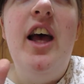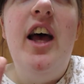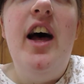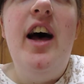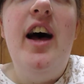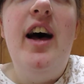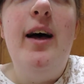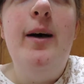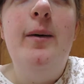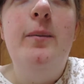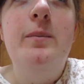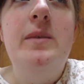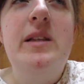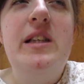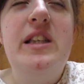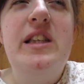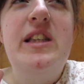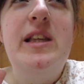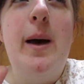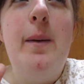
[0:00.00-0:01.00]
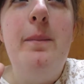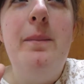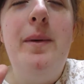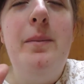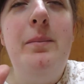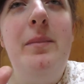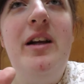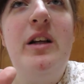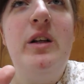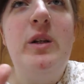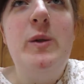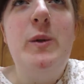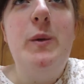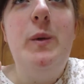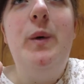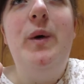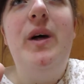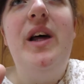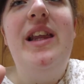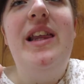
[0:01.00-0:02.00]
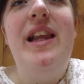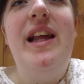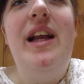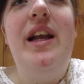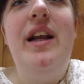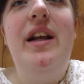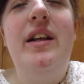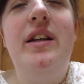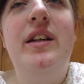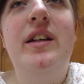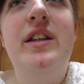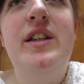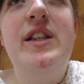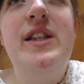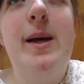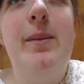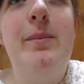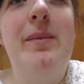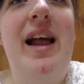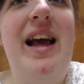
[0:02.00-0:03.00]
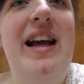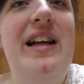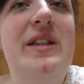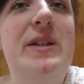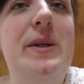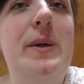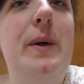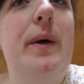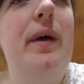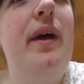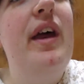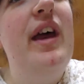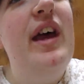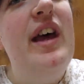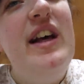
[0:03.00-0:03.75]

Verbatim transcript: um, some in middle school, and then some in high school.